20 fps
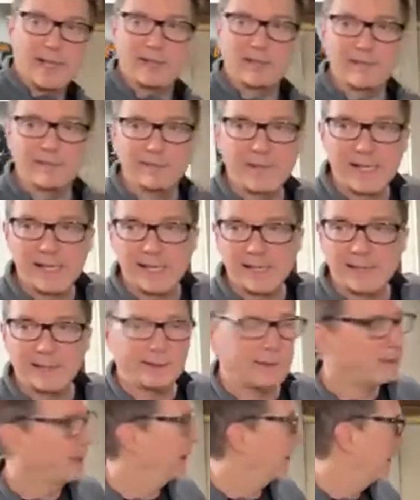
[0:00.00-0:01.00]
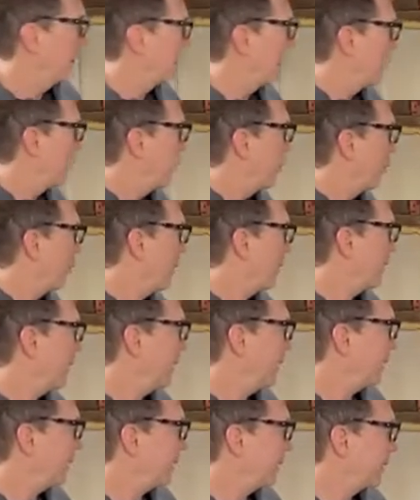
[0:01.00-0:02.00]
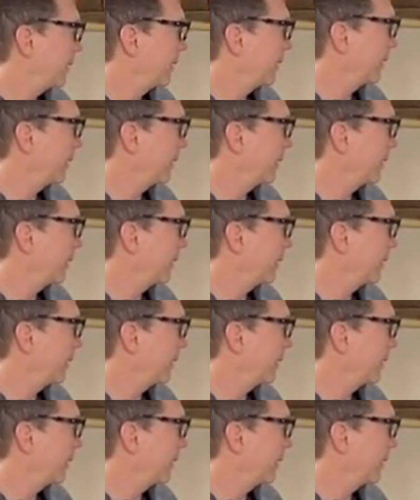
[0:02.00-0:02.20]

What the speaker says: at 10 feet, with this,